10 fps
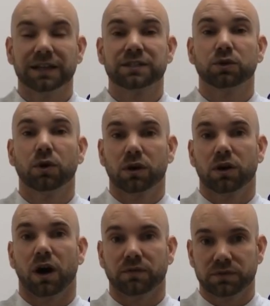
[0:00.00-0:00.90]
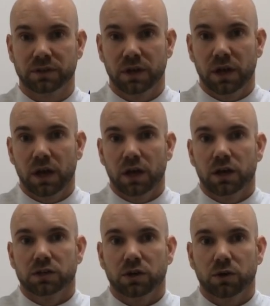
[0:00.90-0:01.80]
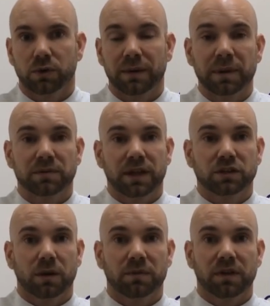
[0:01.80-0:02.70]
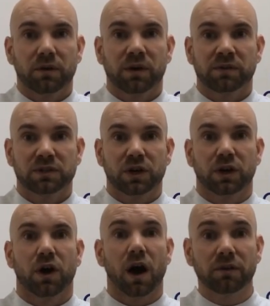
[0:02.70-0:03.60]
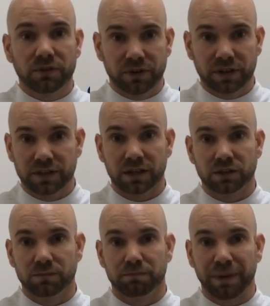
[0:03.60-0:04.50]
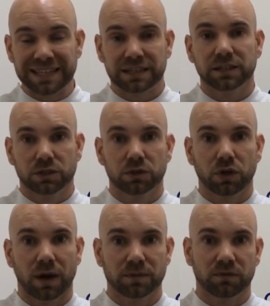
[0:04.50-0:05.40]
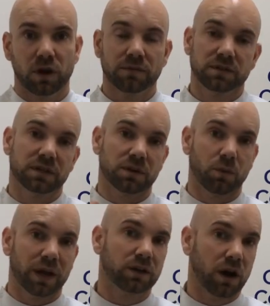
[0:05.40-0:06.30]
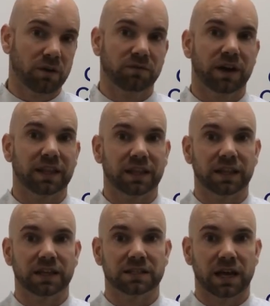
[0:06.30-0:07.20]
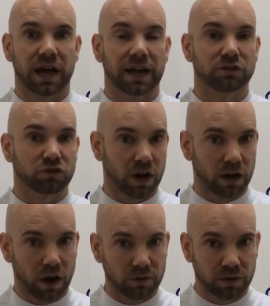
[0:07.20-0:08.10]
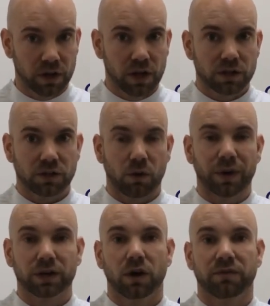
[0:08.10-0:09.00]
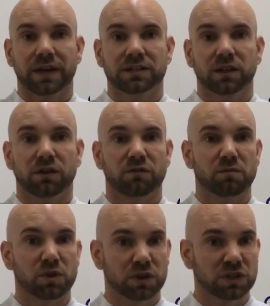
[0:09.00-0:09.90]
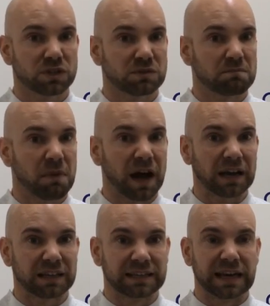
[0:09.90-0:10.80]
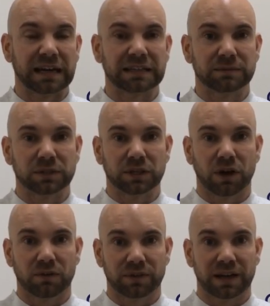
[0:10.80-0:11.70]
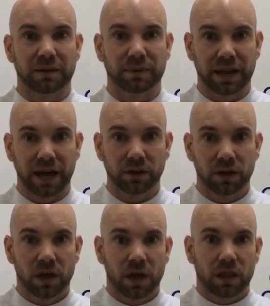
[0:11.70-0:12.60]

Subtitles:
Let's talk coughs. So coming up to that time of year where everyone's got a cough, there are basically two types of coughs. There's a wet cough and then there's a dry cough. So a wet cough has a lot of mucus, muck, gunk when you're coughing it up and out.